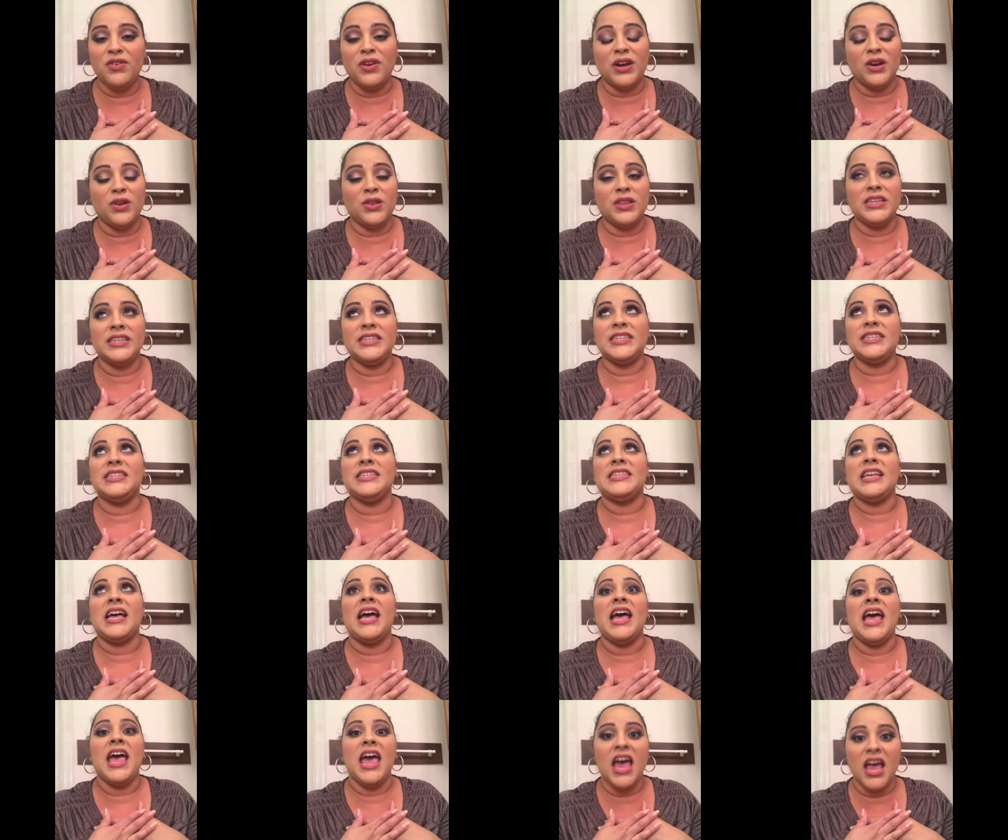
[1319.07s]
I know this is a
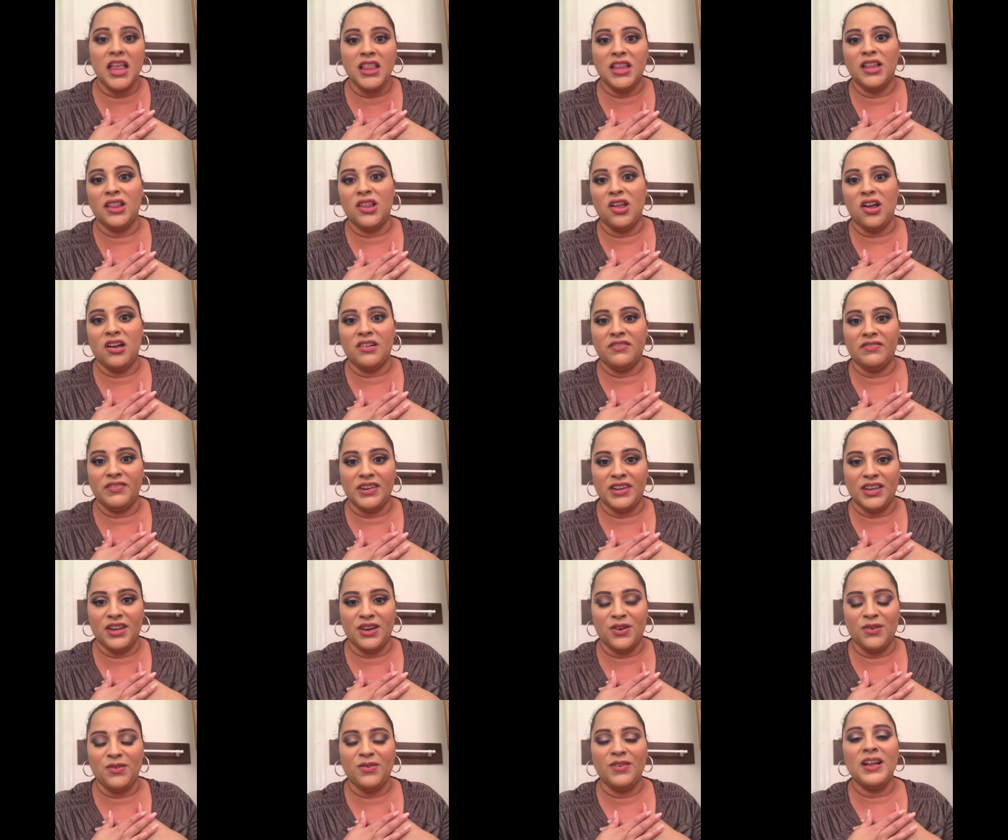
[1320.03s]
hella long
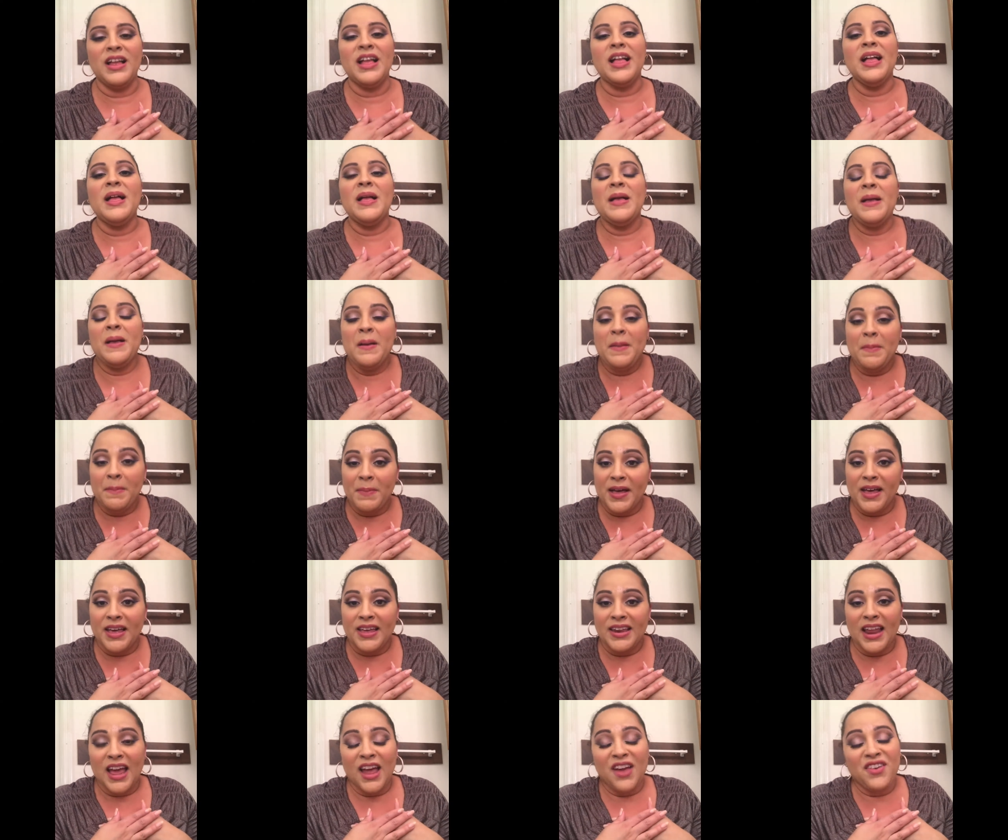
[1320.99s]
video,
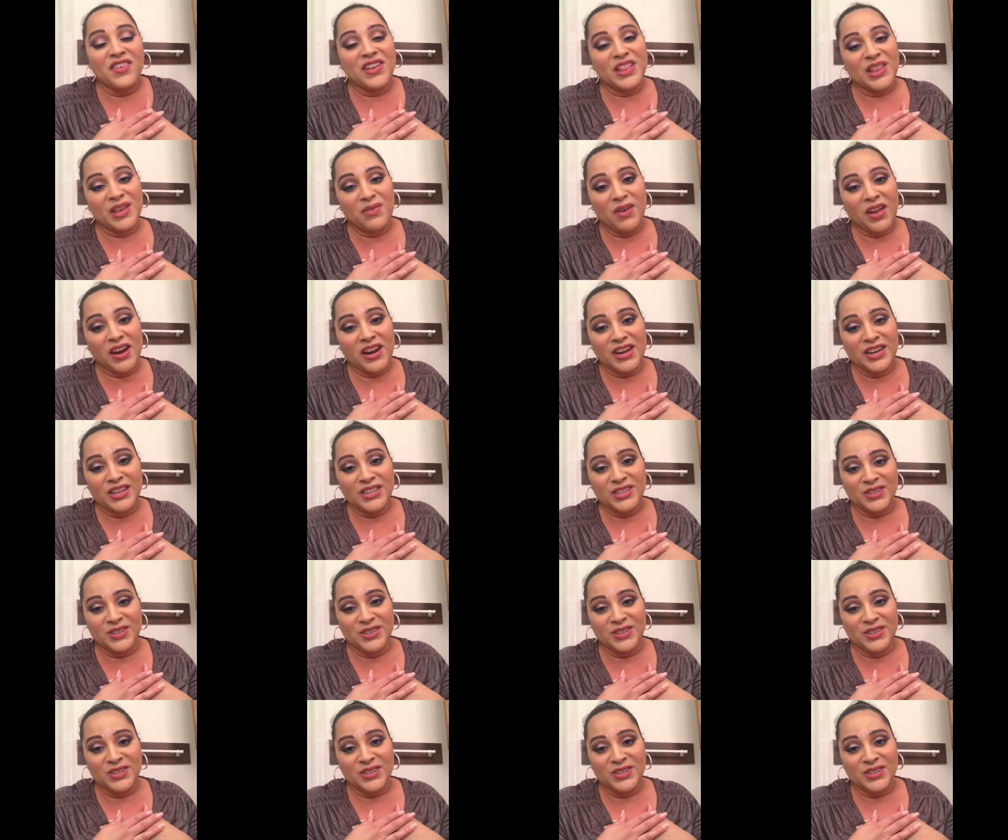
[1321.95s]
but I really wanted to